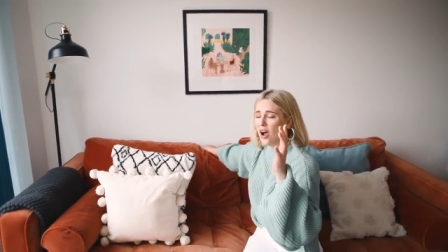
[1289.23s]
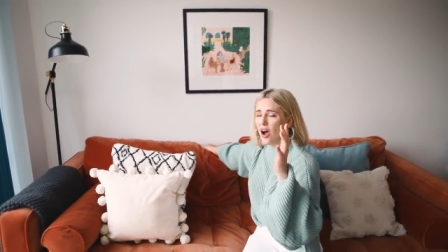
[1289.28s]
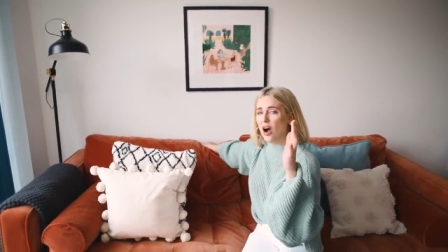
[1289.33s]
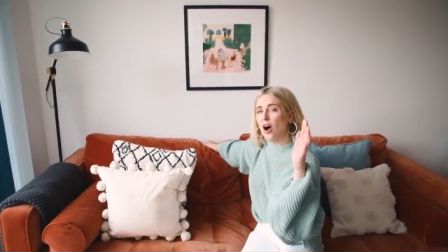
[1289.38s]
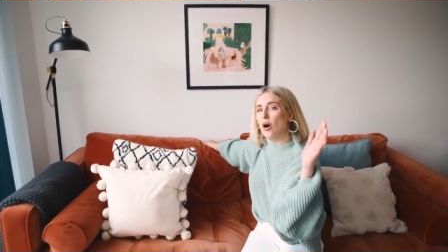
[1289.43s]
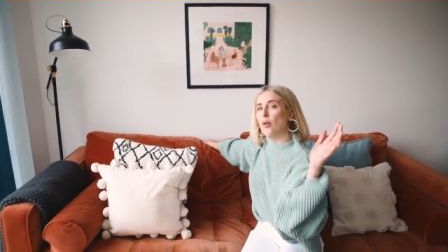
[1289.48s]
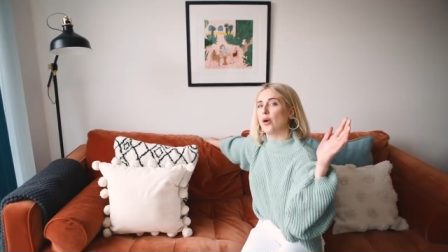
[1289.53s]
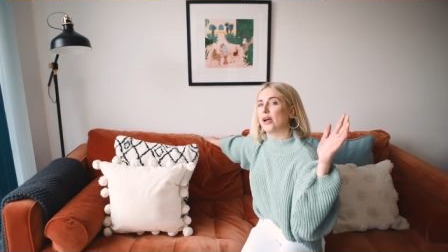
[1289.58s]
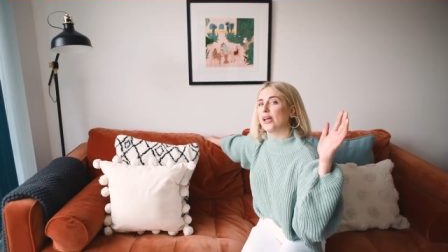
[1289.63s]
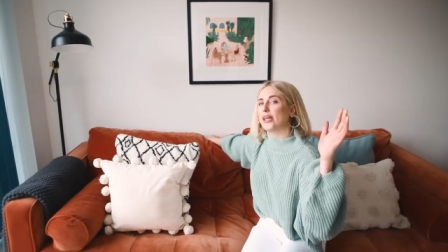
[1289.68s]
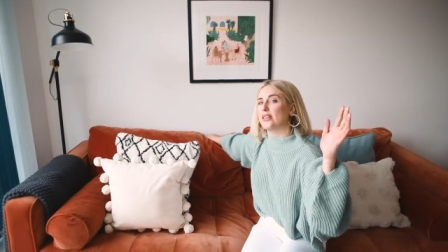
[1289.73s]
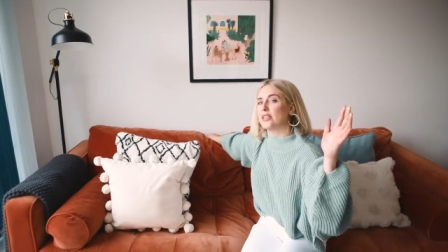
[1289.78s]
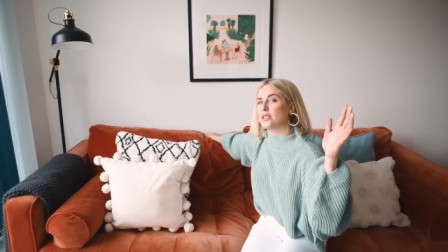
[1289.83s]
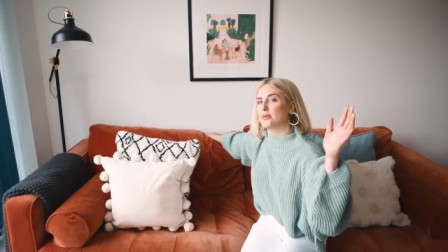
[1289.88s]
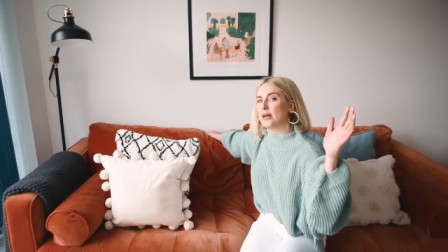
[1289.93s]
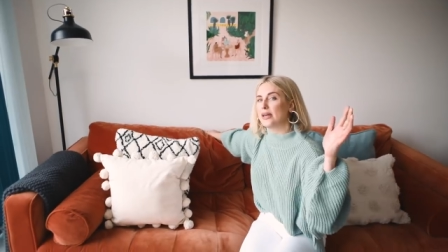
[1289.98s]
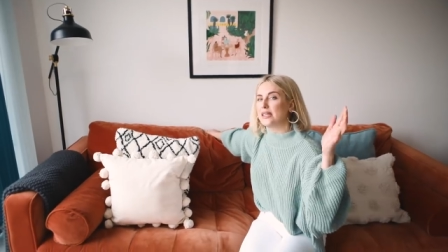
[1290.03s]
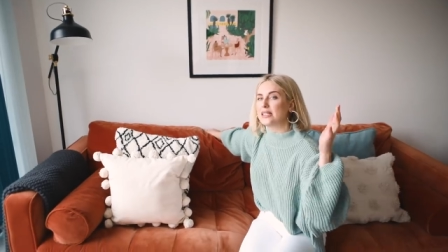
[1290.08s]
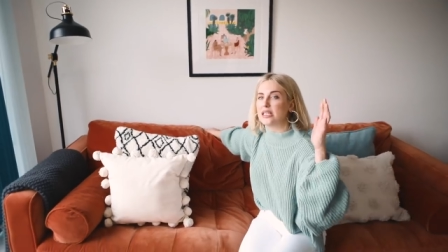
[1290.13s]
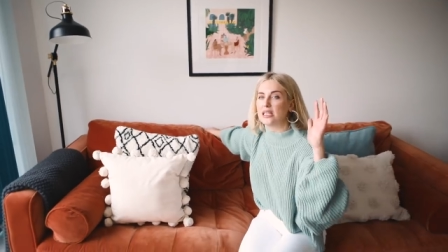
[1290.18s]
artwork in this
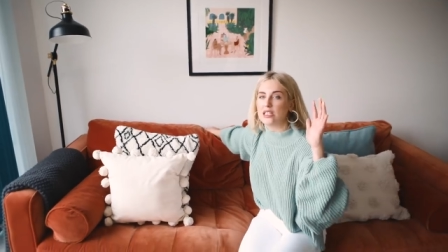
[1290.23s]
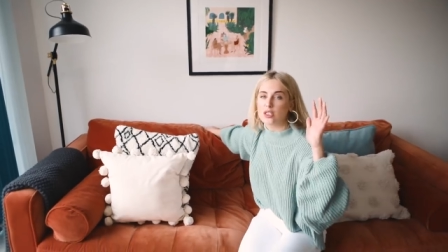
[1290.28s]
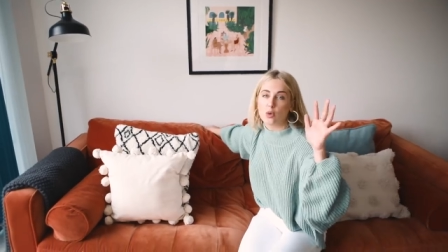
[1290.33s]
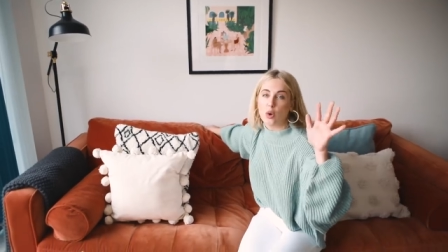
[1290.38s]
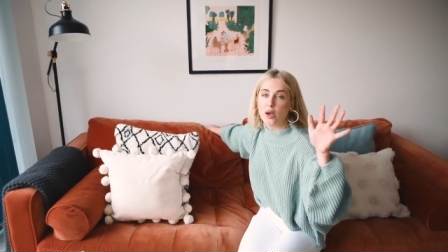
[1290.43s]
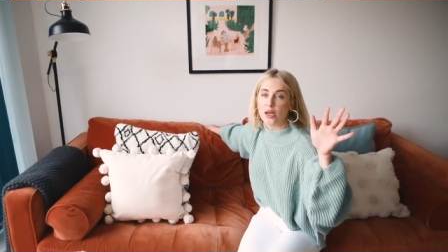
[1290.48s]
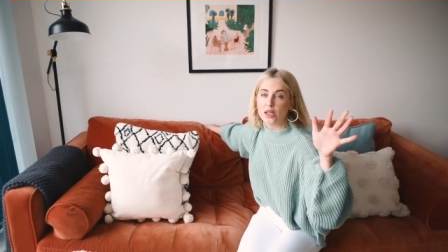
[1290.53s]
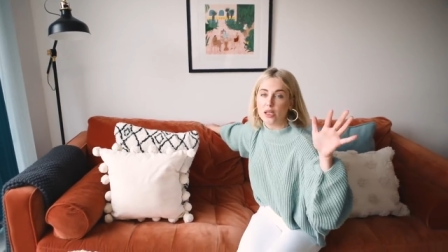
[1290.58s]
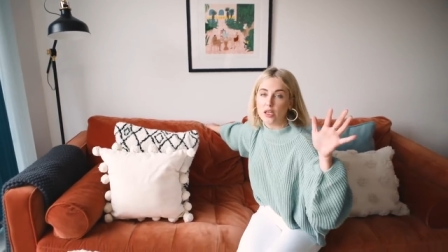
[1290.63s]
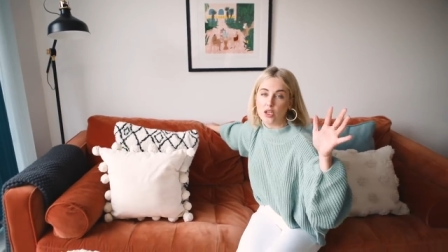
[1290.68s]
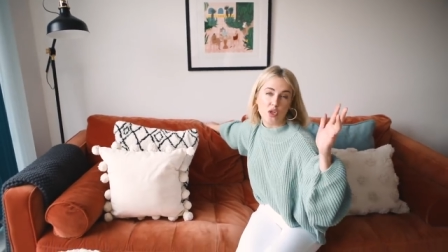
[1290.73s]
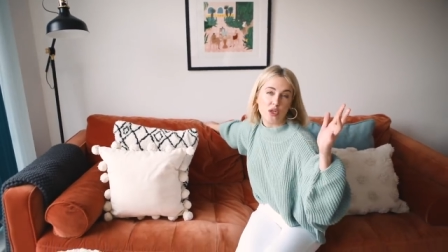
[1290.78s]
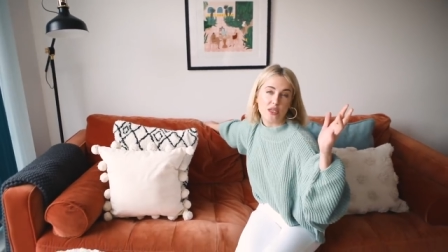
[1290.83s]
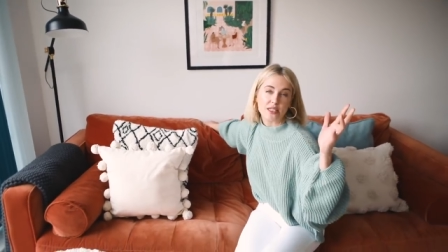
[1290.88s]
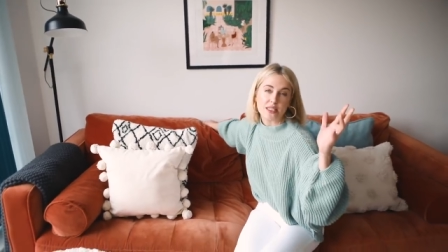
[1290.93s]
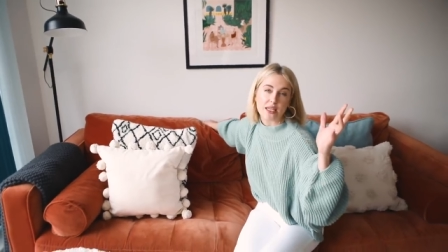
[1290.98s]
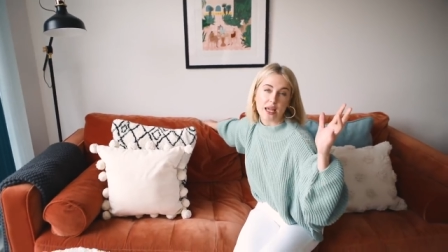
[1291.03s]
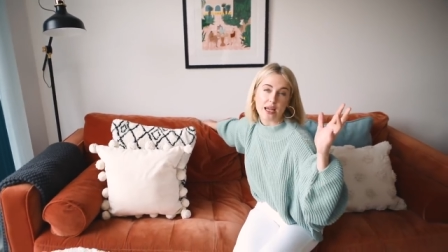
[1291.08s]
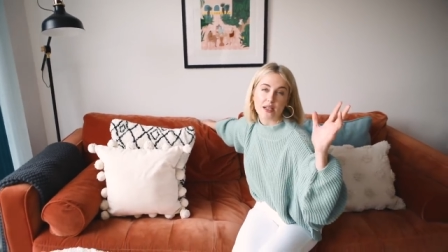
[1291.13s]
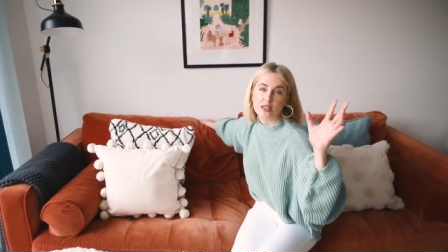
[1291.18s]
place is quite
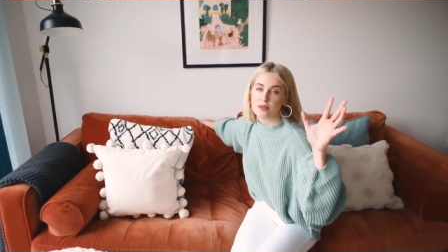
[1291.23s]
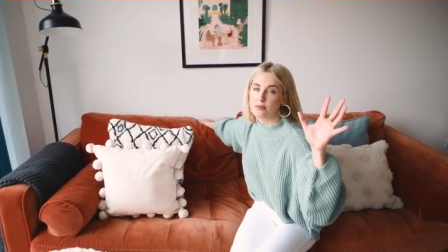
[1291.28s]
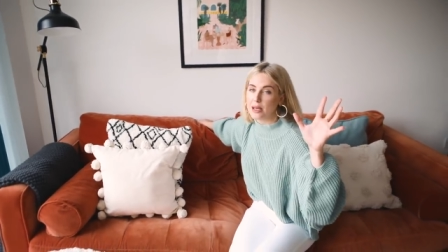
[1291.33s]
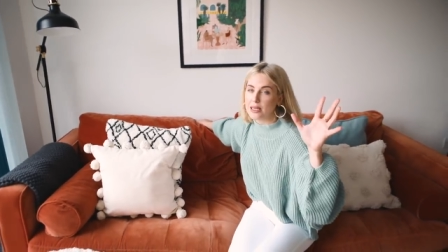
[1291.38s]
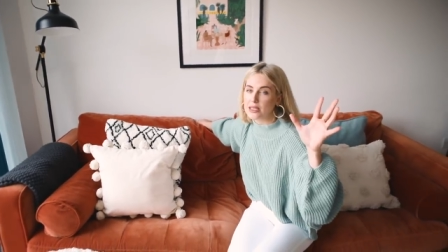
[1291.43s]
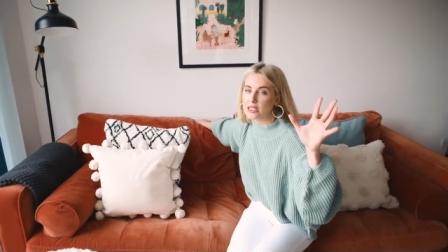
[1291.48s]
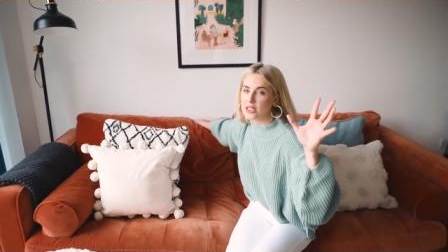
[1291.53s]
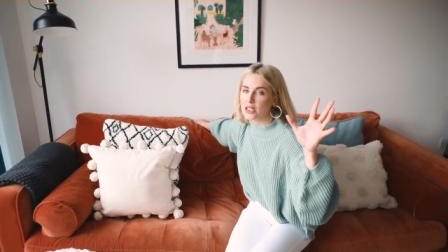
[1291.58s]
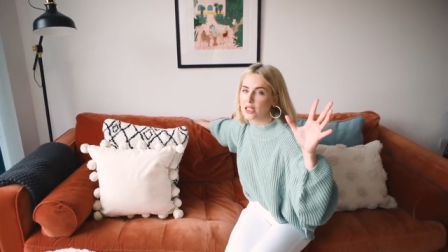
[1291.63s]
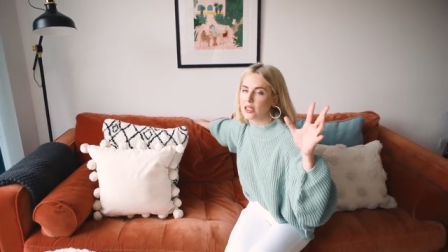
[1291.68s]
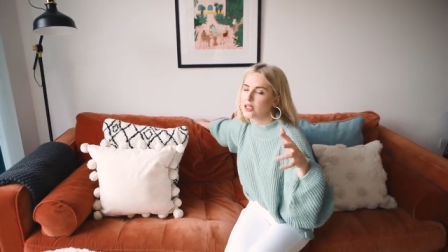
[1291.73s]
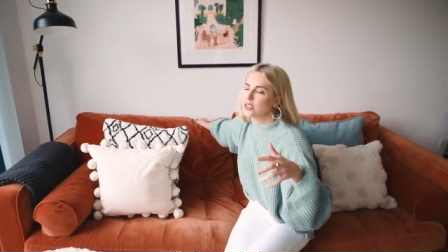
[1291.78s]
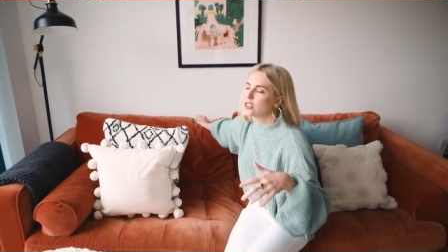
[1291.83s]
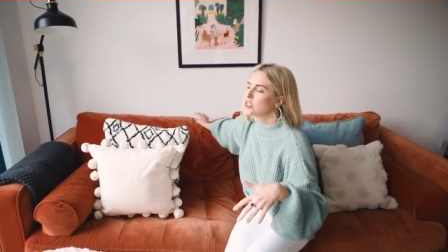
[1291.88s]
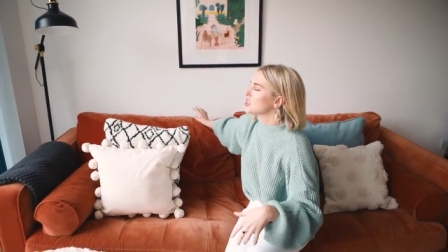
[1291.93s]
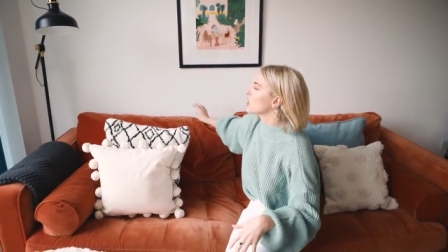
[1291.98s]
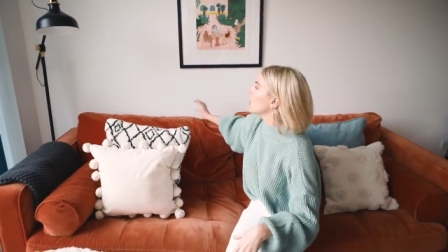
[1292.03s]
unisex masculine,